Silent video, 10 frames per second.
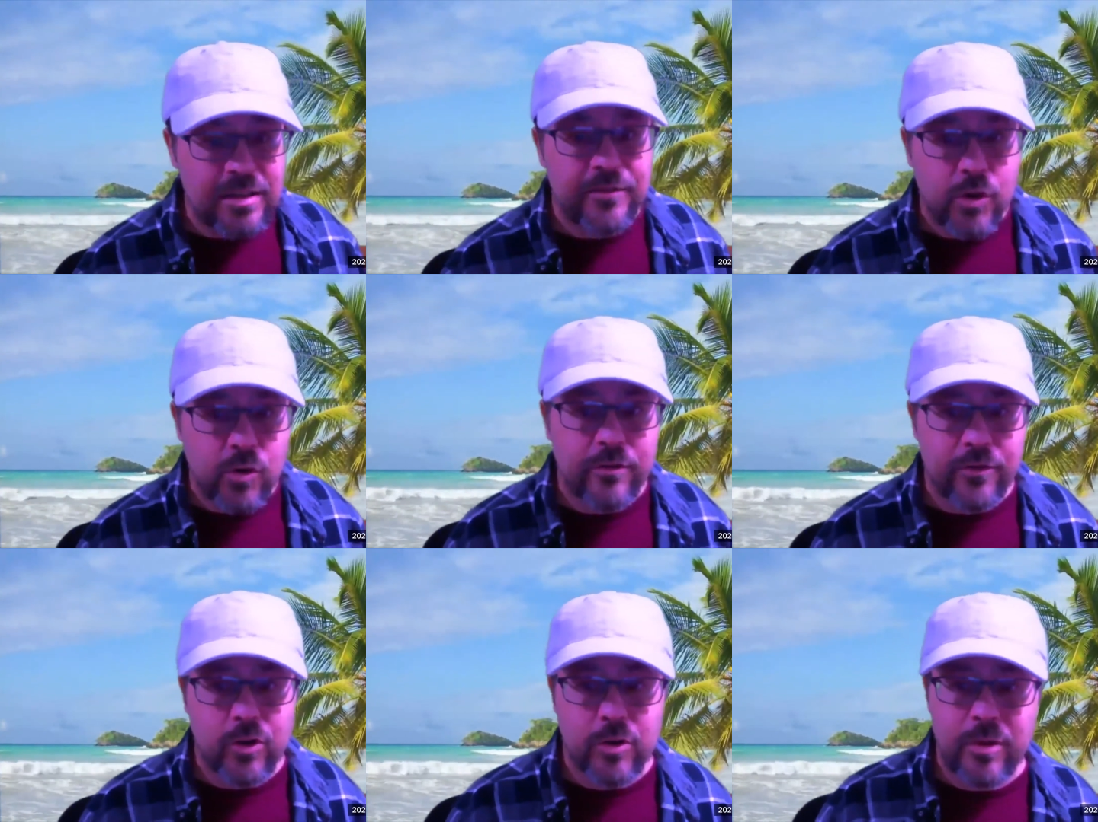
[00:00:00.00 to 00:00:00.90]
fewer and
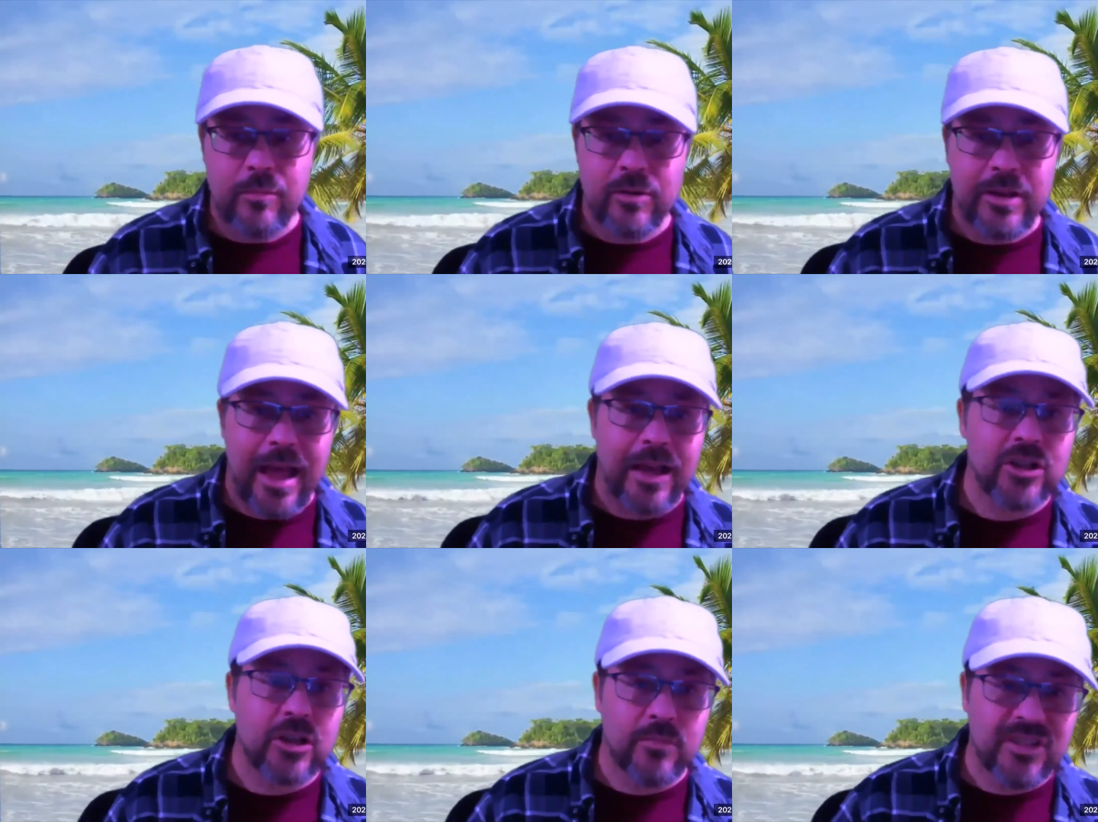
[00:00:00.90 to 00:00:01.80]
fewer people to
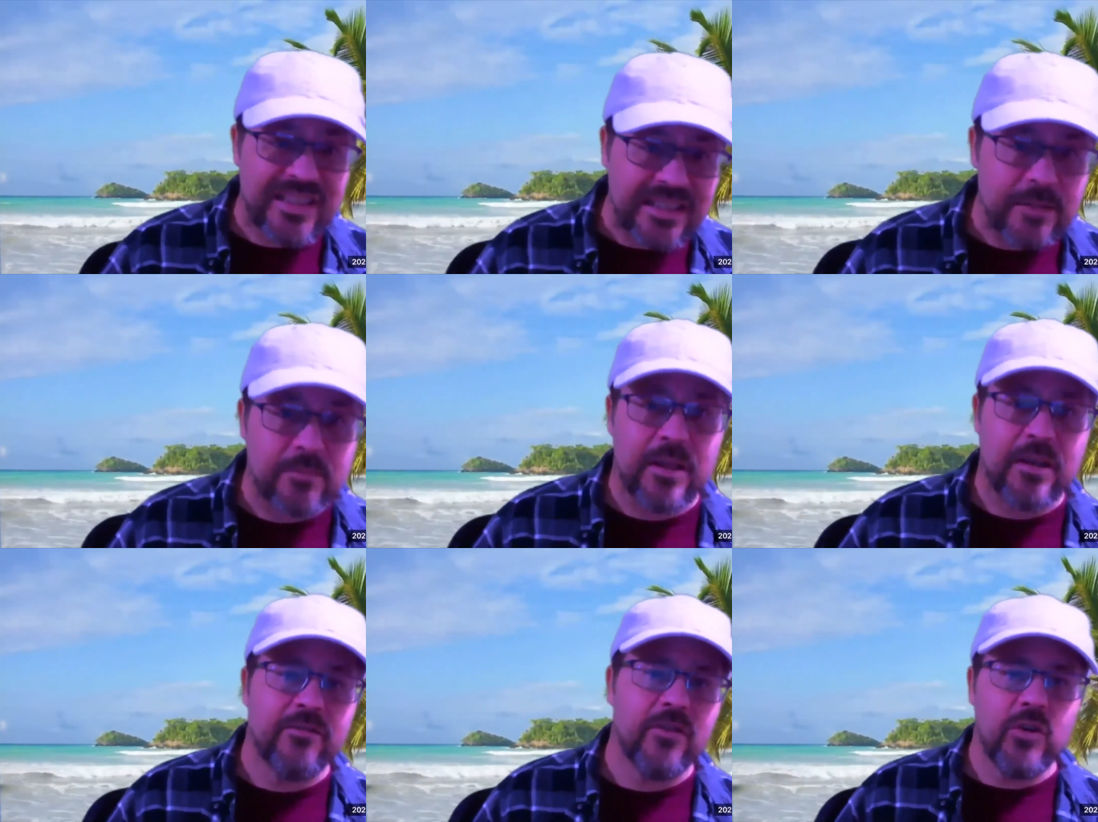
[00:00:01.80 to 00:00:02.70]
actually participate
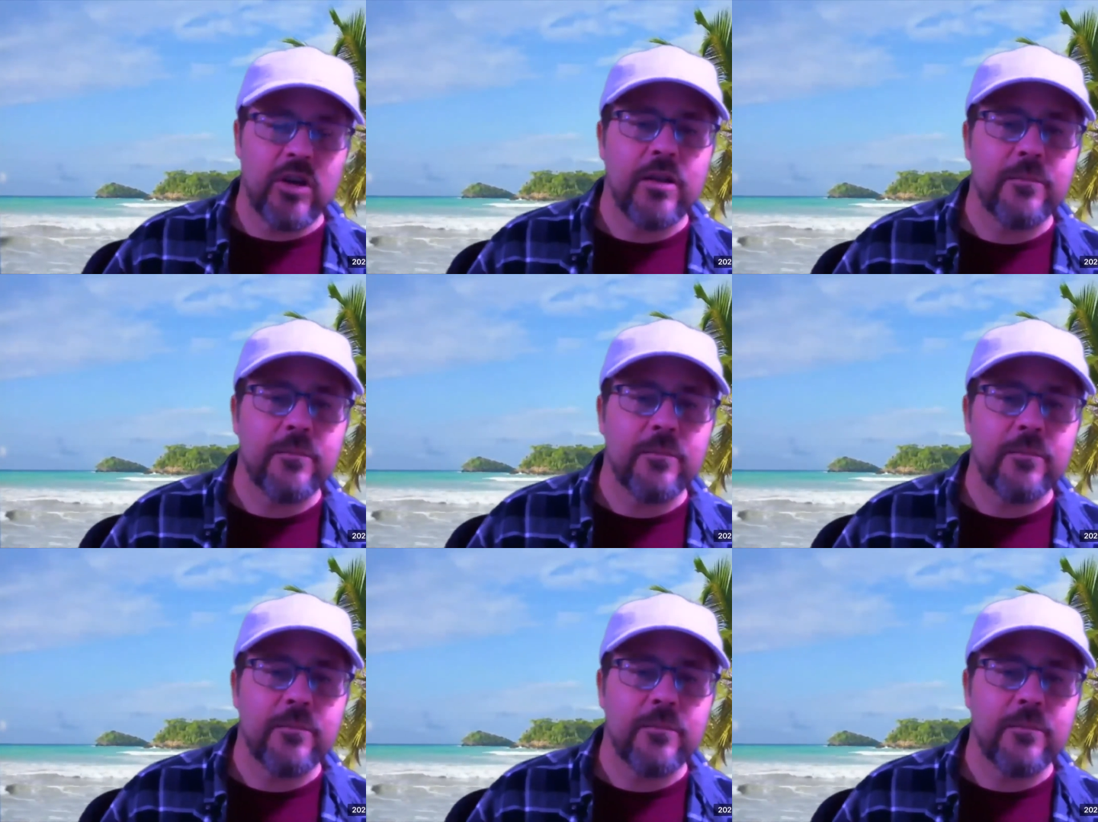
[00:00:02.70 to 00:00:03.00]
in voting.